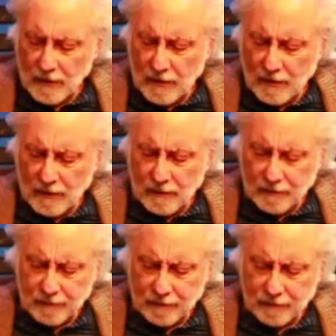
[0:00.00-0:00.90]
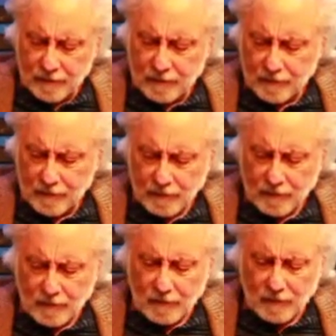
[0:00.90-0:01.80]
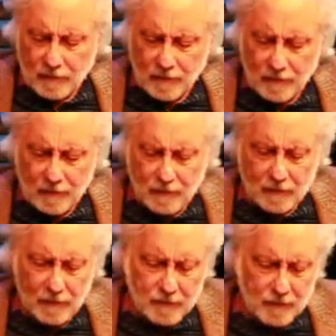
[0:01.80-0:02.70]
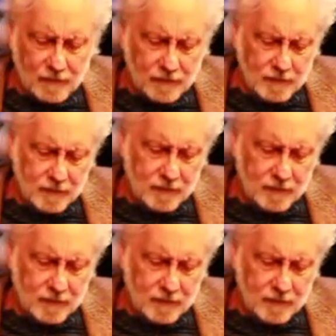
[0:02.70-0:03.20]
No words are spoken by the person on screen.